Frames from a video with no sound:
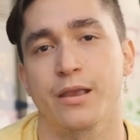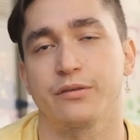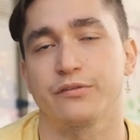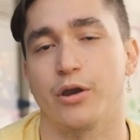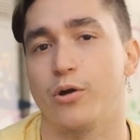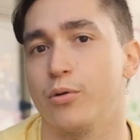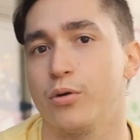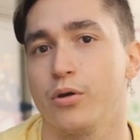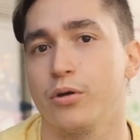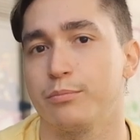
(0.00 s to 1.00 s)
So
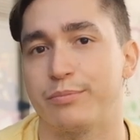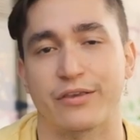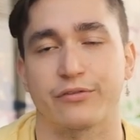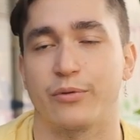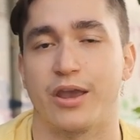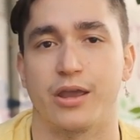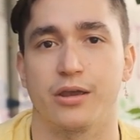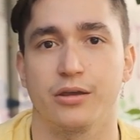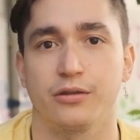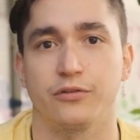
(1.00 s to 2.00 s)
best way
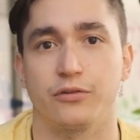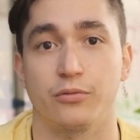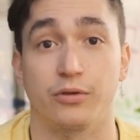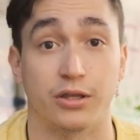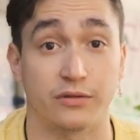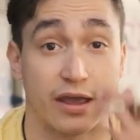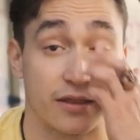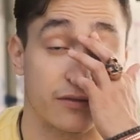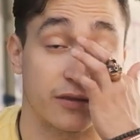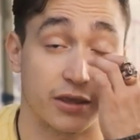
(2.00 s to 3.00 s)
to get
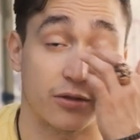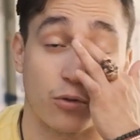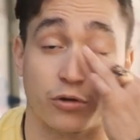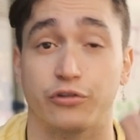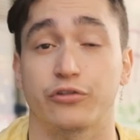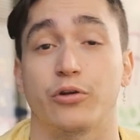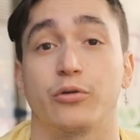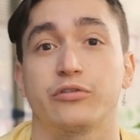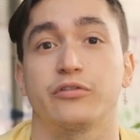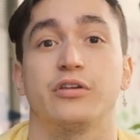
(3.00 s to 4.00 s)
tens and get gorgeous
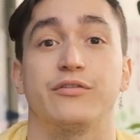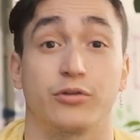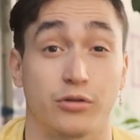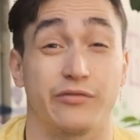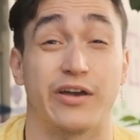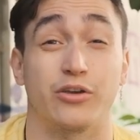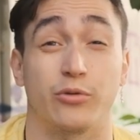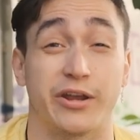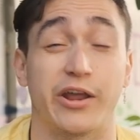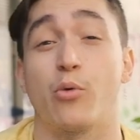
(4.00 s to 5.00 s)
girls, if you're low value
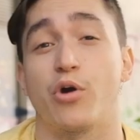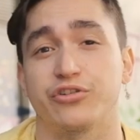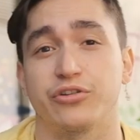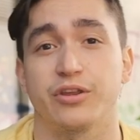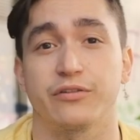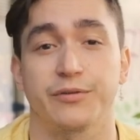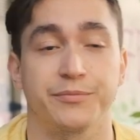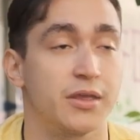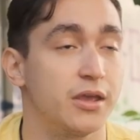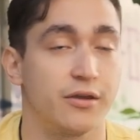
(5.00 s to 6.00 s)
right now watching this,
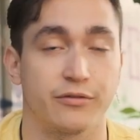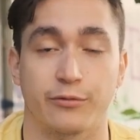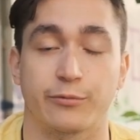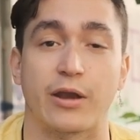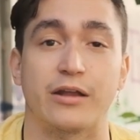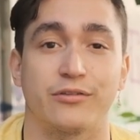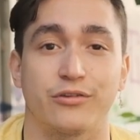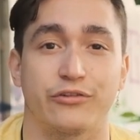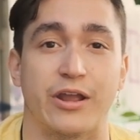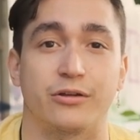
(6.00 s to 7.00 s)
subscribe to
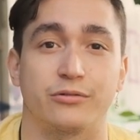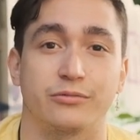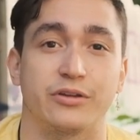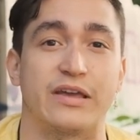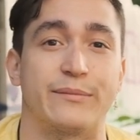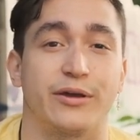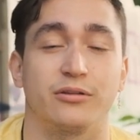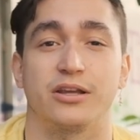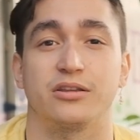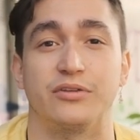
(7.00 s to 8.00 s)
this channel, ring that bell,
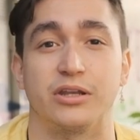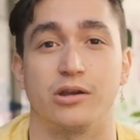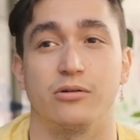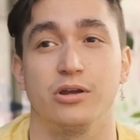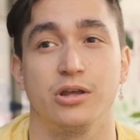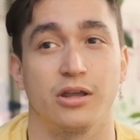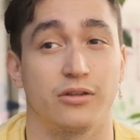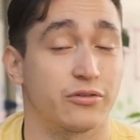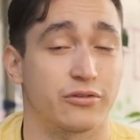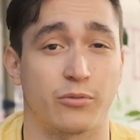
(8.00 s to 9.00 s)
like the video,
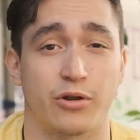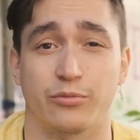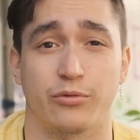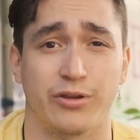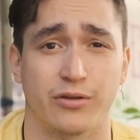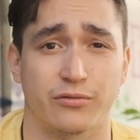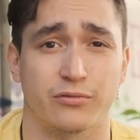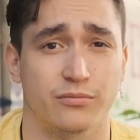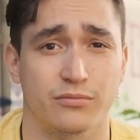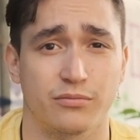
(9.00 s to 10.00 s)
and just start watching more videos,
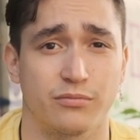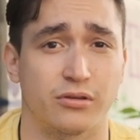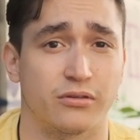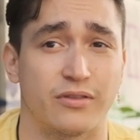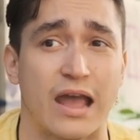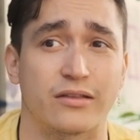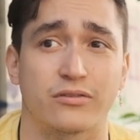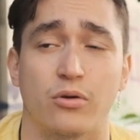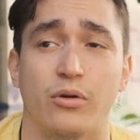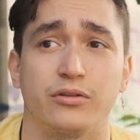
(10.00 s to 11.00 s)
because that's
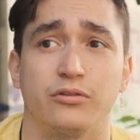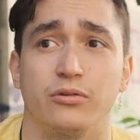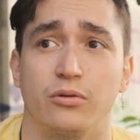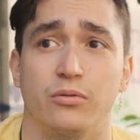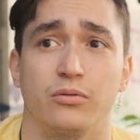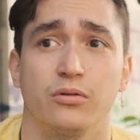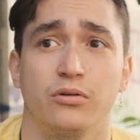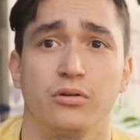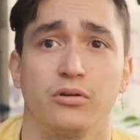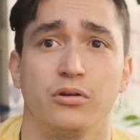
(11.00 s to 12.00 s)
going to
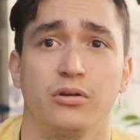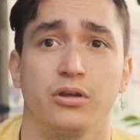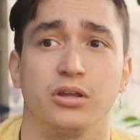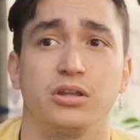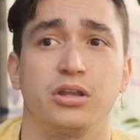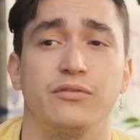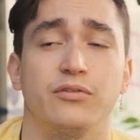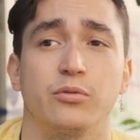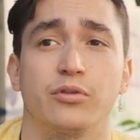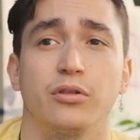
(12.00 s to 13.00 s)
give
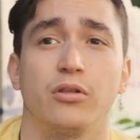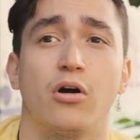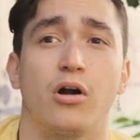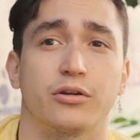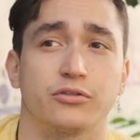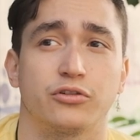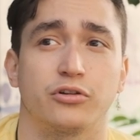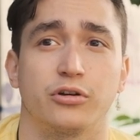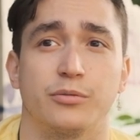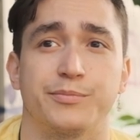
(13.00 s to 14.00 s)
you the
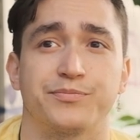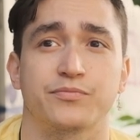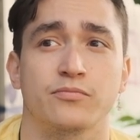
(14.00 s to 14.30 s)
long-term